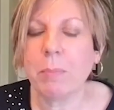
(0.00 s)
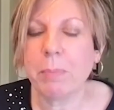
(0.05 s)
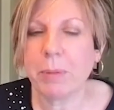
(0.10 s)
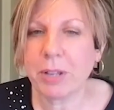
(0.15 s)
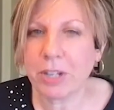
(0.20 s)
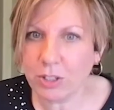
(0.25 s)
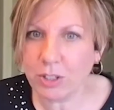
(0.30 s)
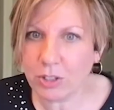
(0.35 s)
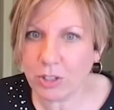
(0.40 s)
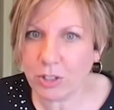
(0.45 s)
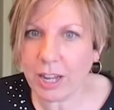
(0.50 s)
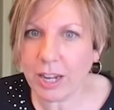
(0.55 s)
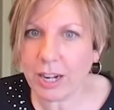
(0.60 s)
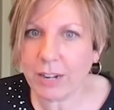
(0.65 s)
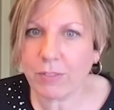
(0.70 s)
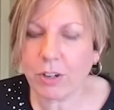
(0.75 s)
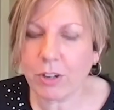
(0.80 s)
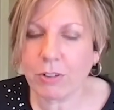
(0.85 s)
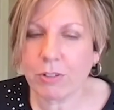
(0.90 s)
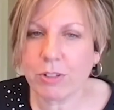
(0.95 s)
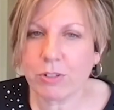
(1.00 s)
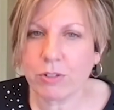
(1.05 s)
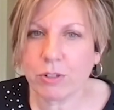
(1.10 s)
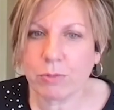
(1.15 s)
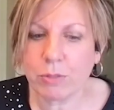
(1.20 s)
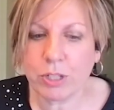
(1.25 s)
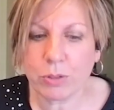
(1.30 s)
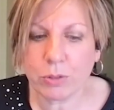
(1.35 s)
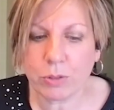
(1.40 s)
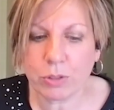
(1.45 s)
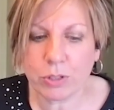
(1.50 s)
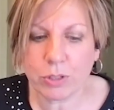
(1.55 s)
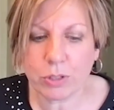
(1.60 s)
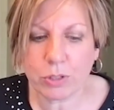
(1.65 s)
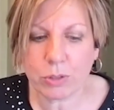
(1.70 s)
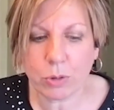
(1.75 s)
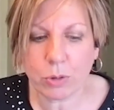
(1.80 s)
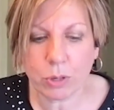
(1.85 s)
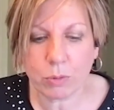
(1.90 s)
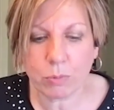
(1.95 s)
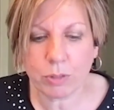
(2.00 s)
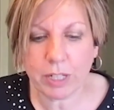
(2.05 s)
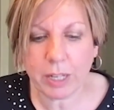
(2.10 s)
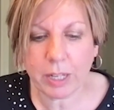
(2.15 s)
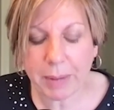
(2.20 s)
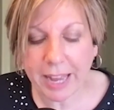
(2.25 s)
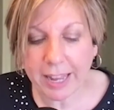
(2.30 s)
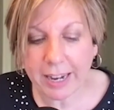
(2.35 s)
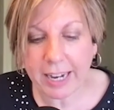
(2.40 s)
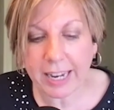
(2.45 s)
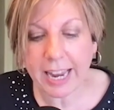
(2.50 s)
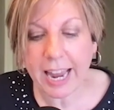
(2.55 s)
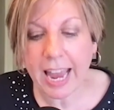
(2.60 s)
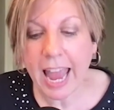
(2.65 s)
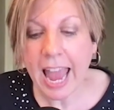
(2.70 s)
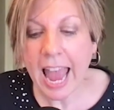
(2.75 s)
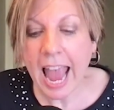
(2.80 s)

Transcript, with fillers: but a lot of our Christian resources scored really badly.